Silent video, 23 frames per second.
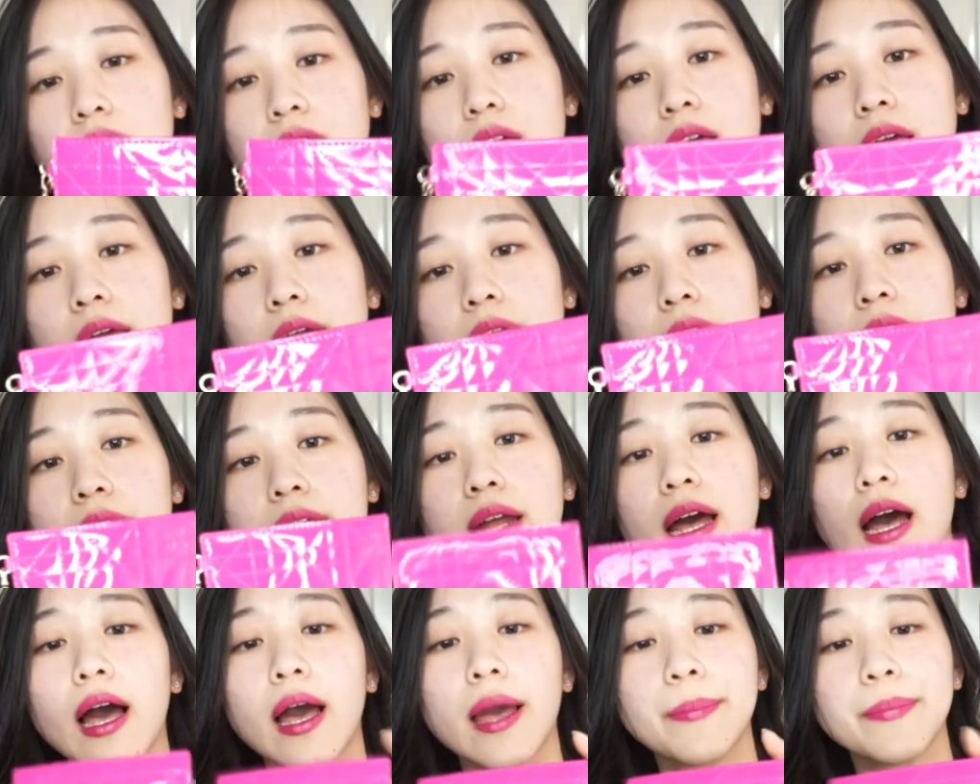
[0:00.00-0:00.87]
And
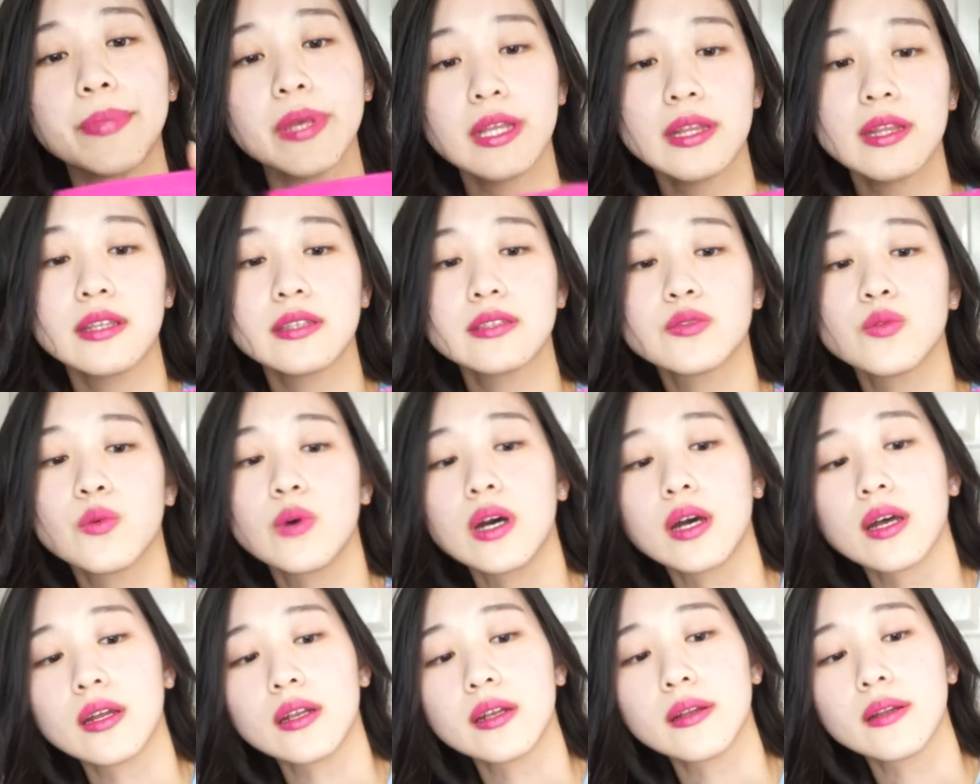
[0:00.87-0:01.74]
I picked this
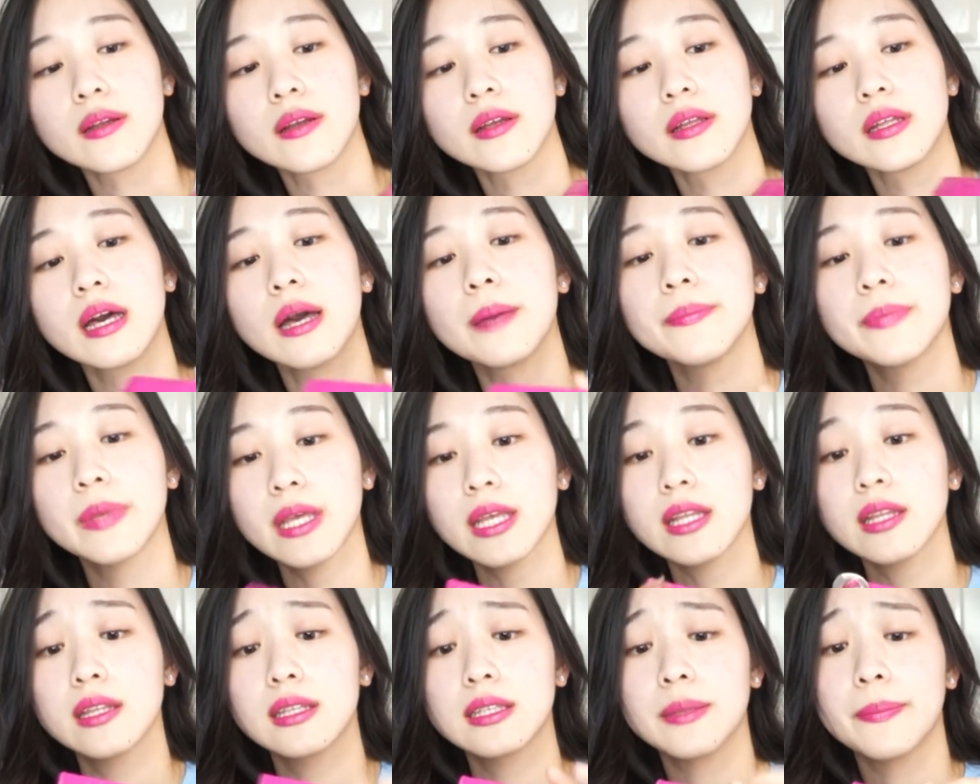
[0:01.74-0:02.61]
one. I
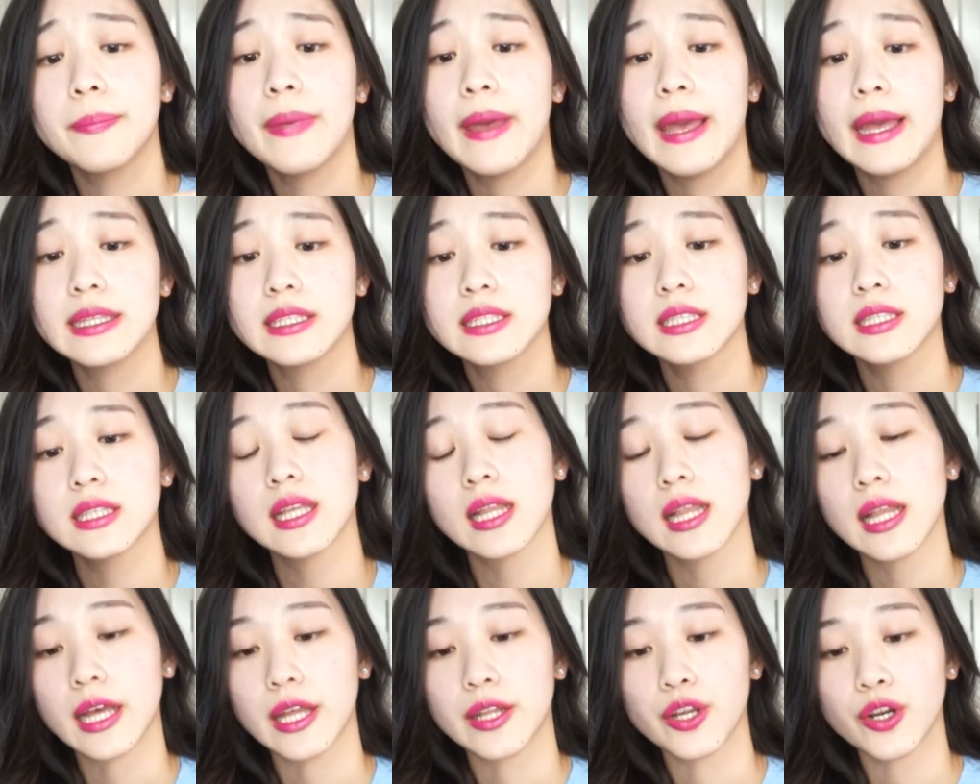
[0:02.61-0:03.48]
picked the patent
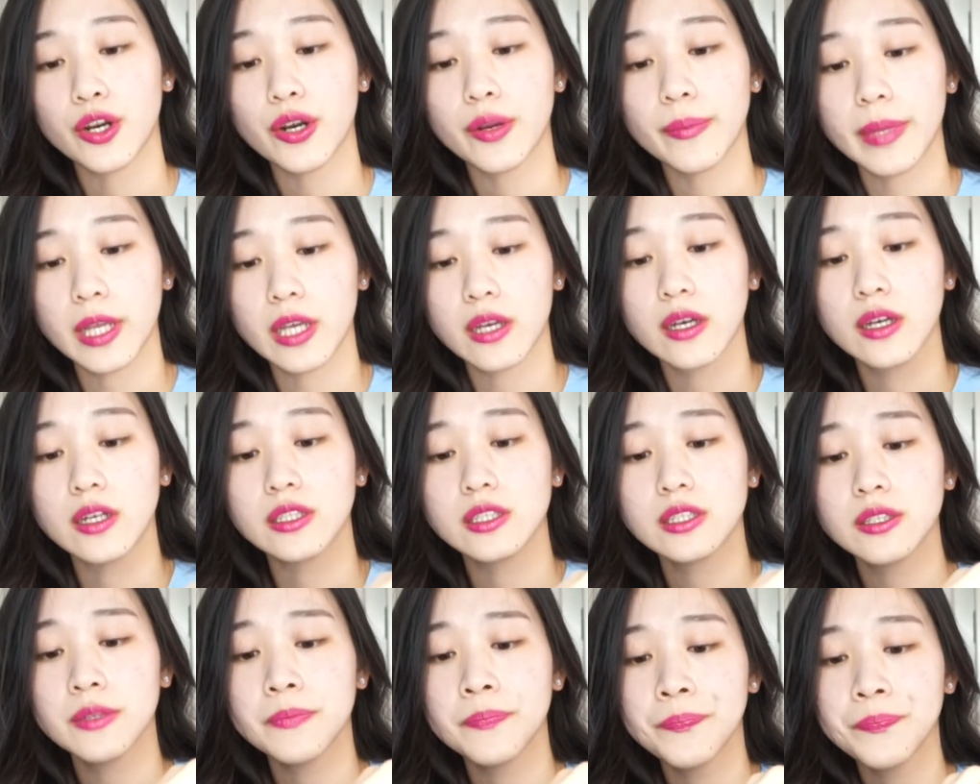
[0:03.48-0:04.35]
leather
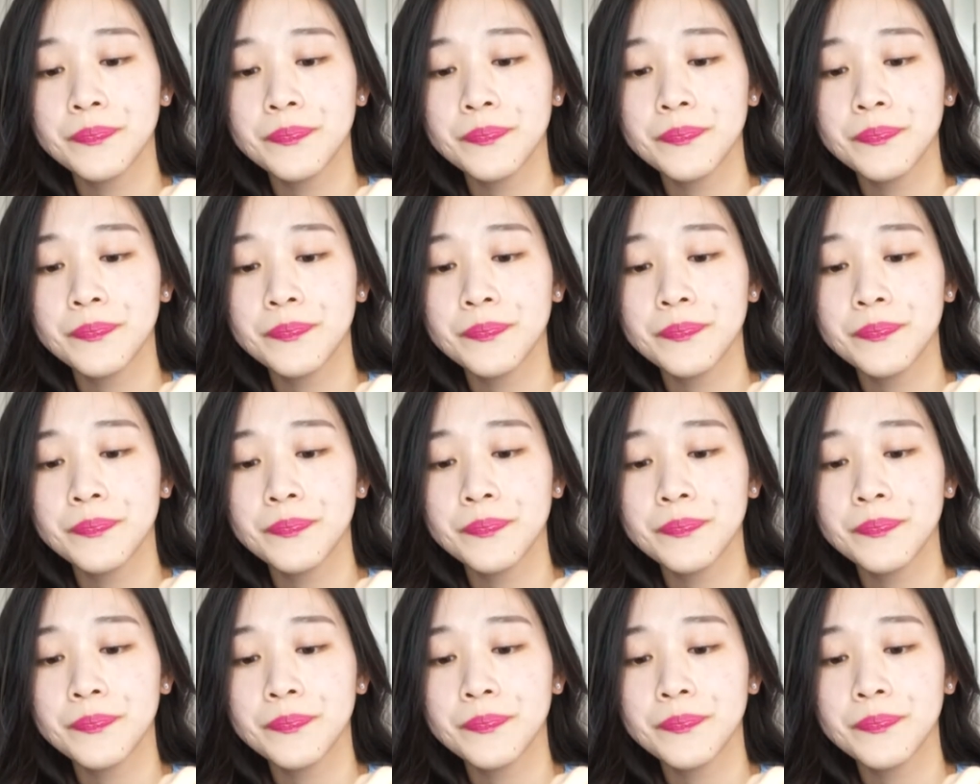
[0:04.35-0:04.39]
because